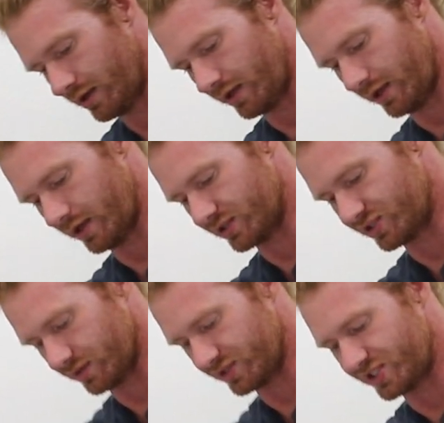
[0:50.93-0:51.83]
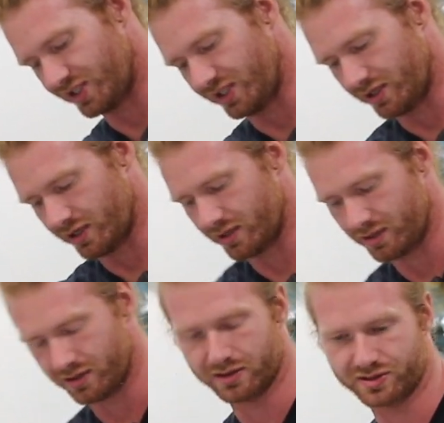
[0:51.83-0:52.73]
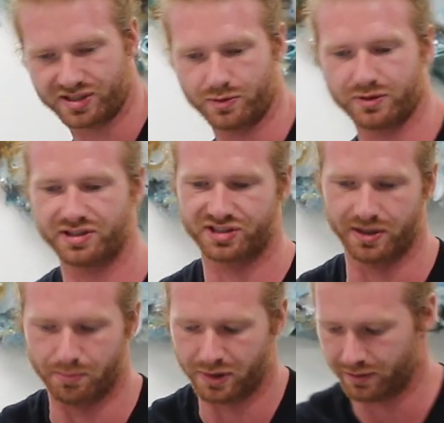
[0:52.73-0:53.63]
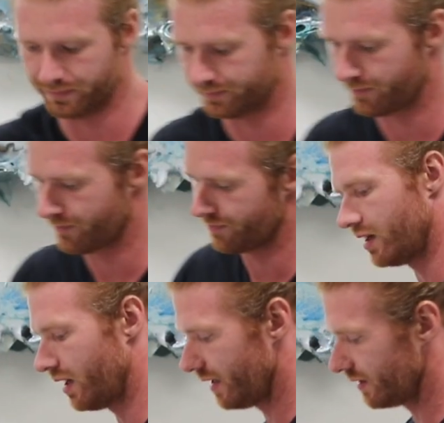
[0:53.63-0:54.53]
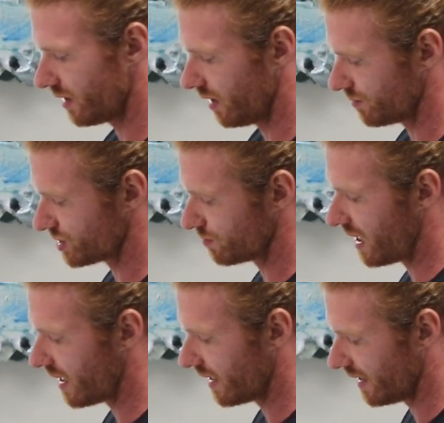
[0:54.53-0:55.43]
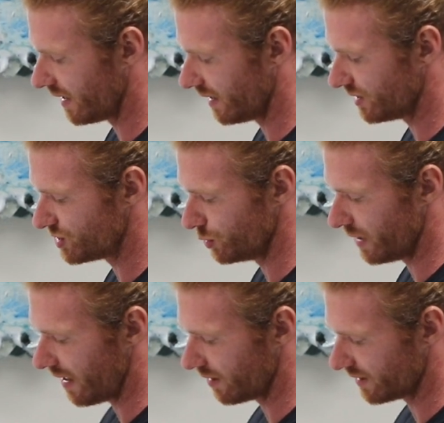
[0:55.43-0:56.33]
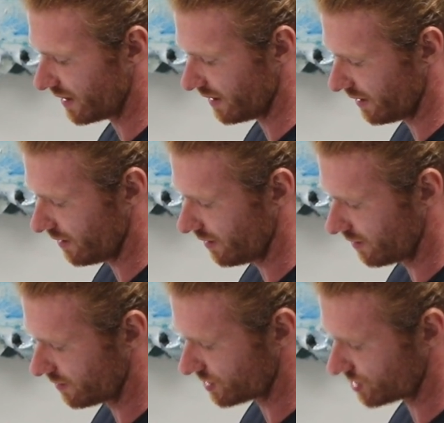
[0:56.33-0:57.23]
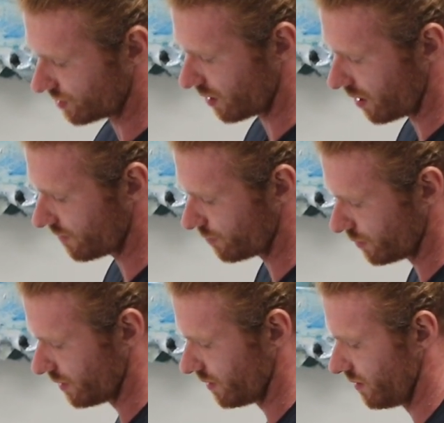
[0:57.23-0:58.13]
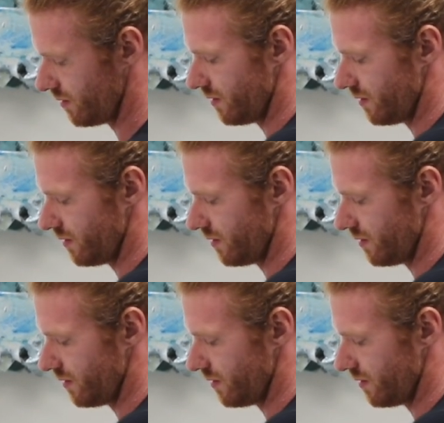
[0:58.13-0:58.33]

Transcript: yeah, so let's see what they sent me. I ended up just buying a 2-gallon kit to start off with.